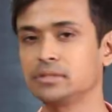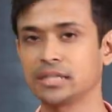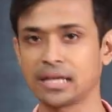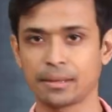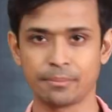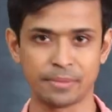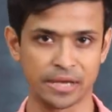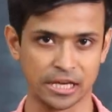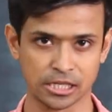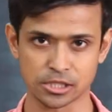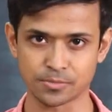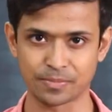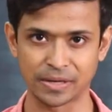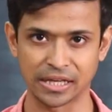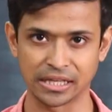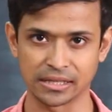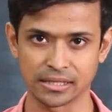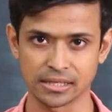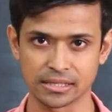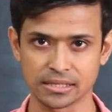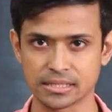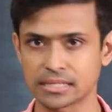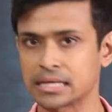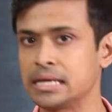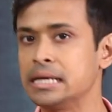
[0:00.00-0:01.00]
Let me explain
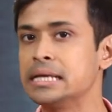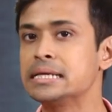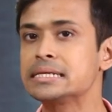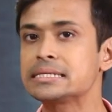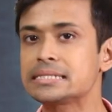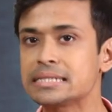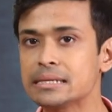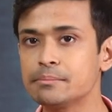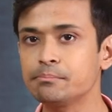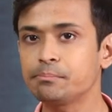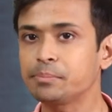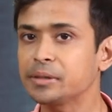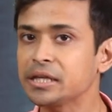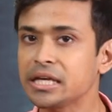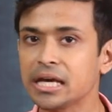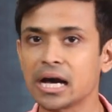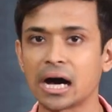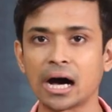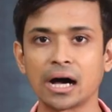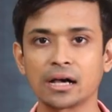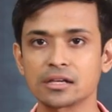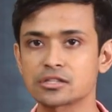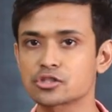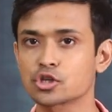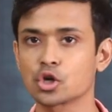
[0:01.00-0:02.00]
this. Simply
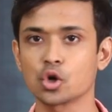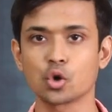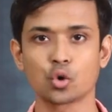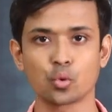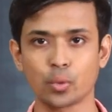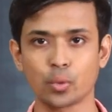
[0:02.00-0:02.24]
ask your